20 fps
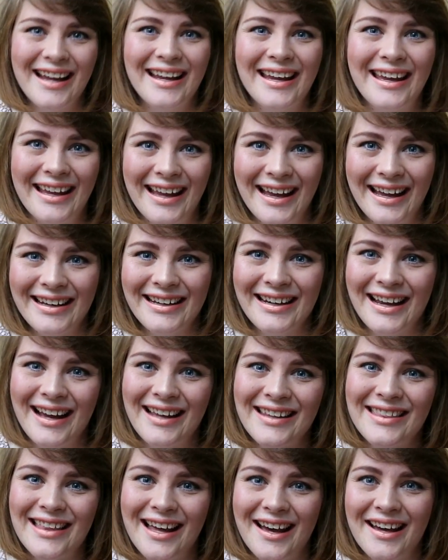again,
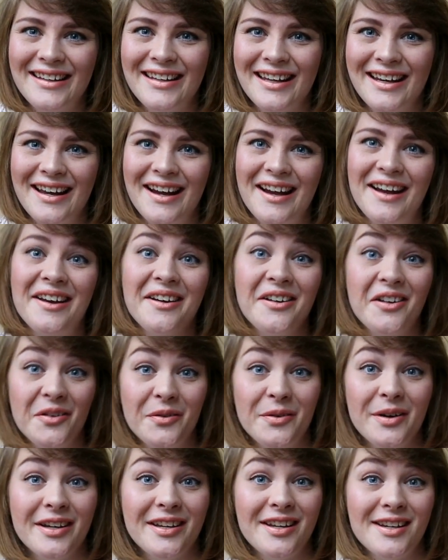I thought that I had
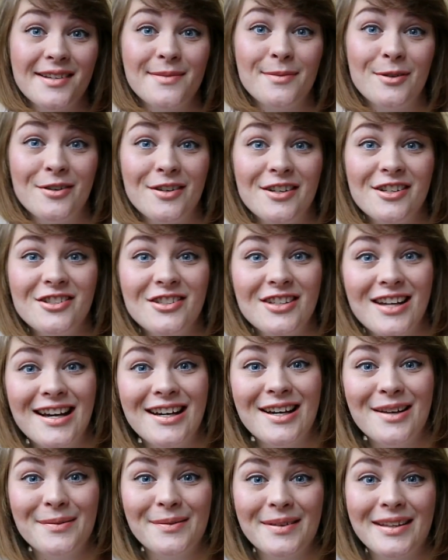already experienced
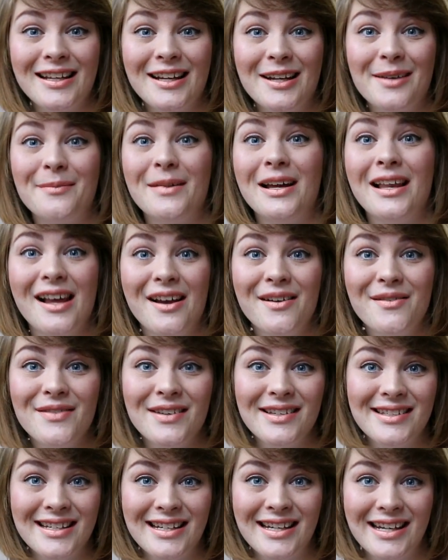China with like my life
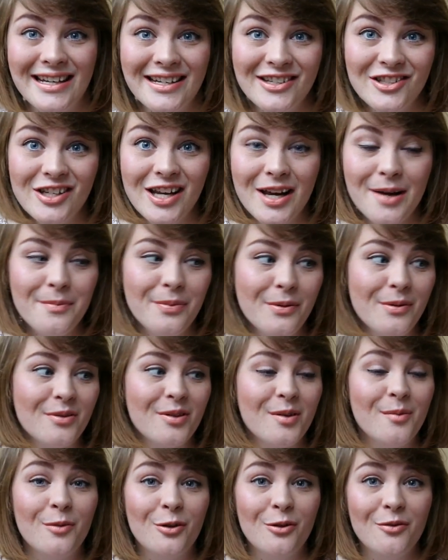as a geisha, both
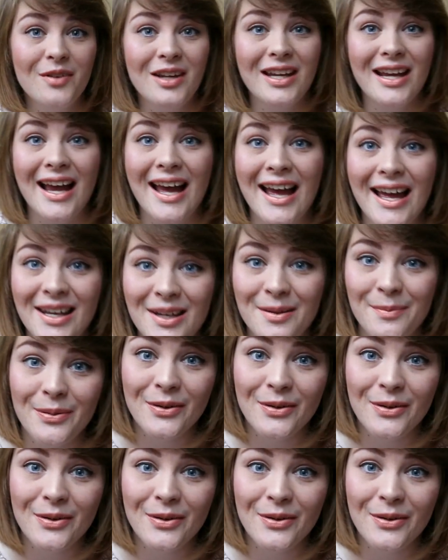the movie and the